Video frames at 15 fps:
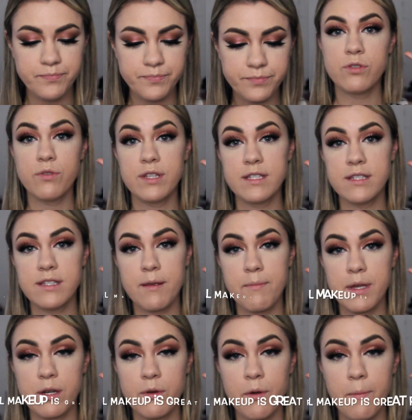So this is a
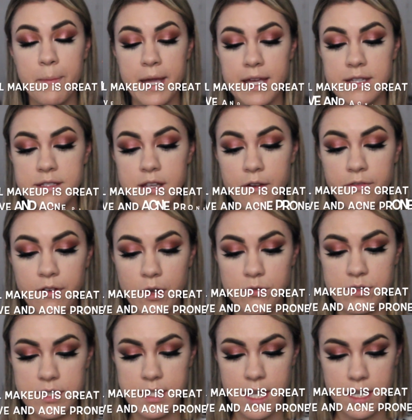mineral base
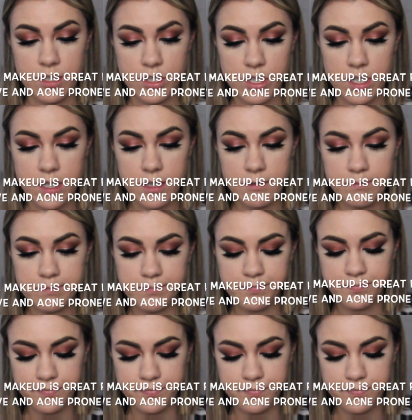foundation.